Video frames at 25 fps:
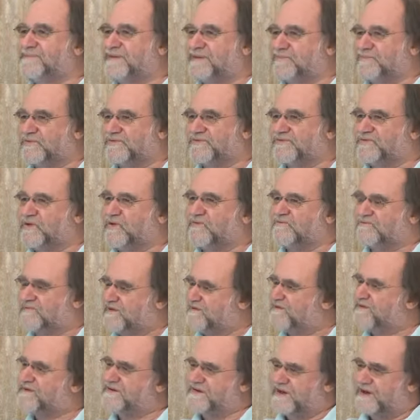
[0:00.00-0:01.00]
But it was not
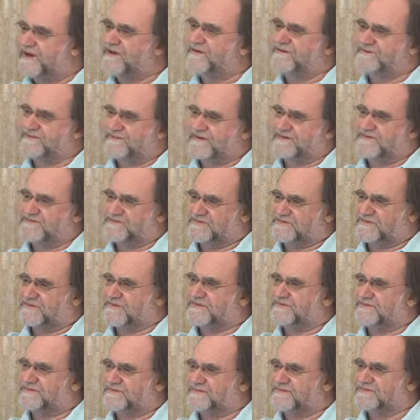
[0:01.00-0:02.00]
very nice,
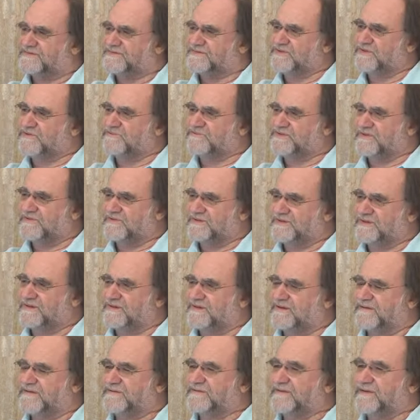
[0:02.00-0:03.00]
actually. It's not very
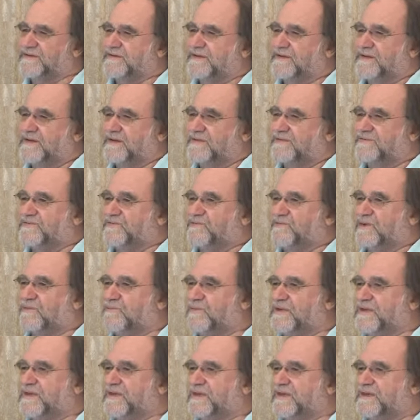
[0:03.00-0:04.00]
nice. Mm-hmm. So
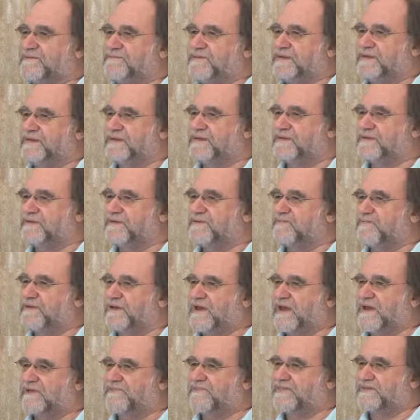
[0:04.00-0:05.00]
when we came here,
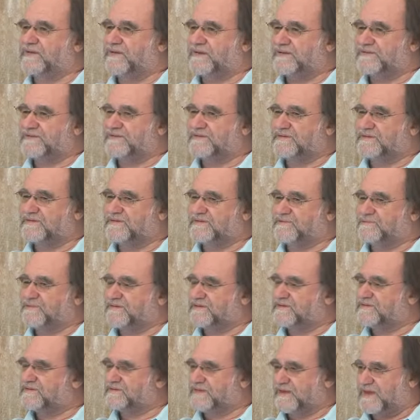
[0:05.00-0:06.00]
we had the idea to
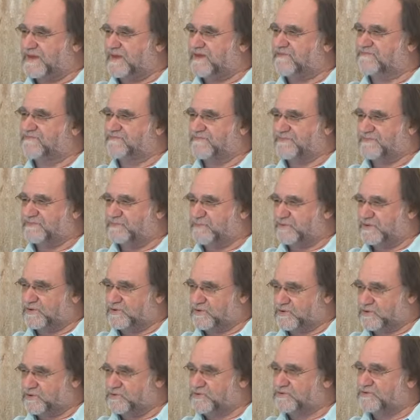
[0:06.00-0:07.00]
be as careful as we
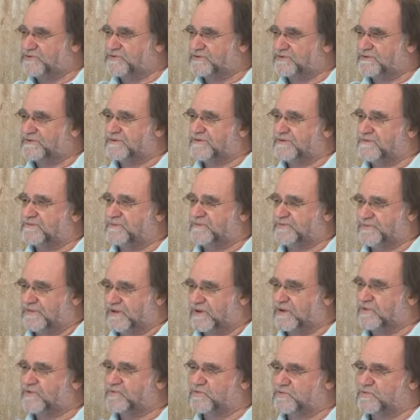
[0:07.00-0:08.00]
could with the
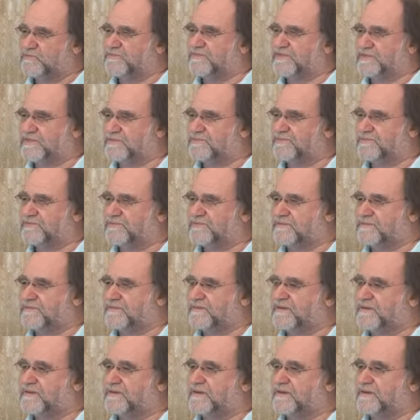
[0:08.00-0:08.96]
local people.